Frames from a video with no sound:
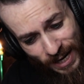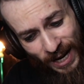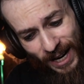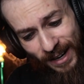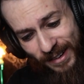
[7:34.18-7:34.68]

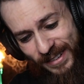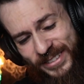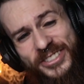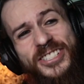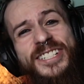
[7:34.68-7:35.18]

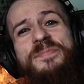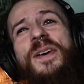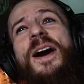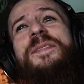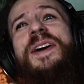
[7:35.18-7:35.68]
heart just
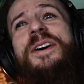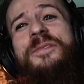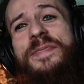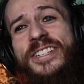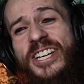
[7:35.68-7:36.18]
popped out
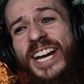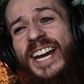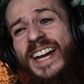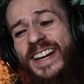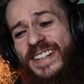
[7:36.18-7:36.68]
of my
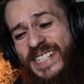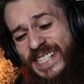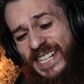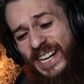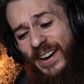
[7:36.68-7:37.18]

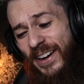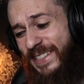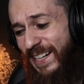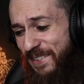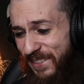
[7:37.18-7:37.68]
chest. God
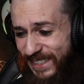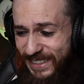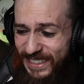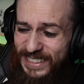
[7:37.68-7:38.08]
damn it.